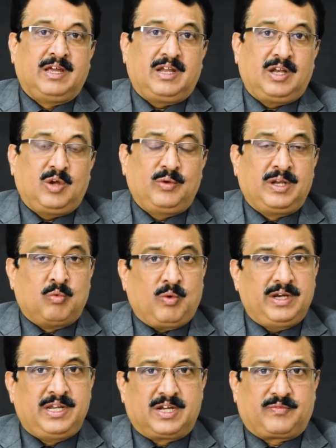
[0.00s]
Now in
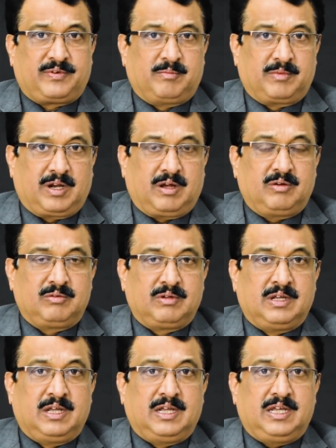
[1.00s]
1 year from now,
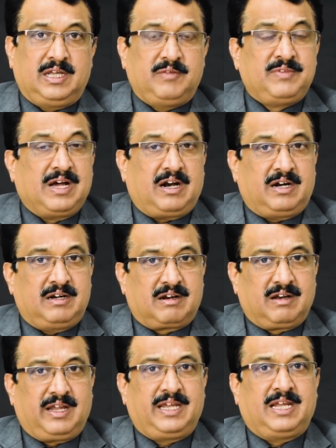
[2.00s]
if the
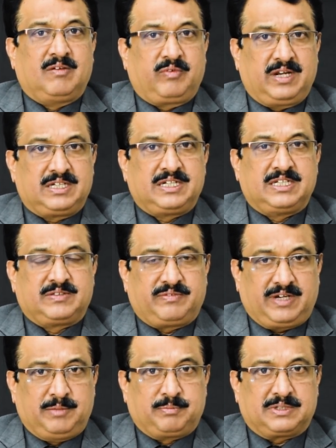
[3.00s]
underlying inflation is
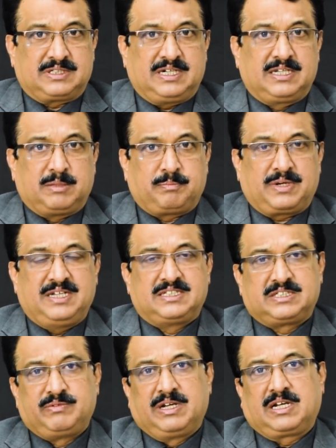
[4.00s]
5%, the
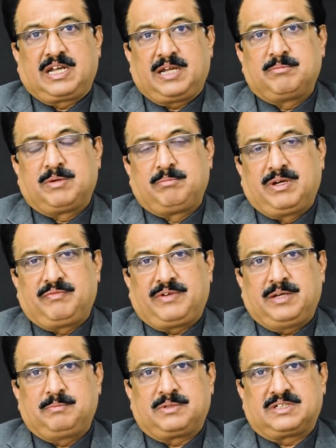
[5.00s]
prices will climb up by
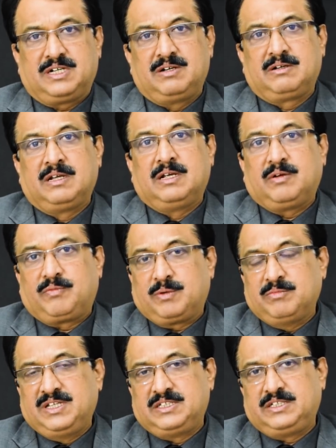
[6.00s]
5%
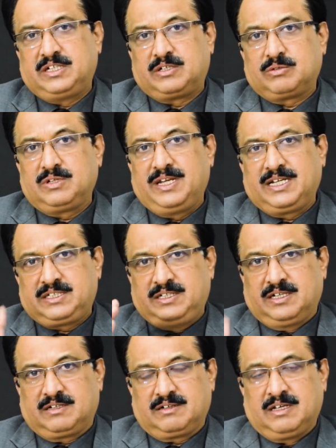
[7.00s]
from this year to the next year.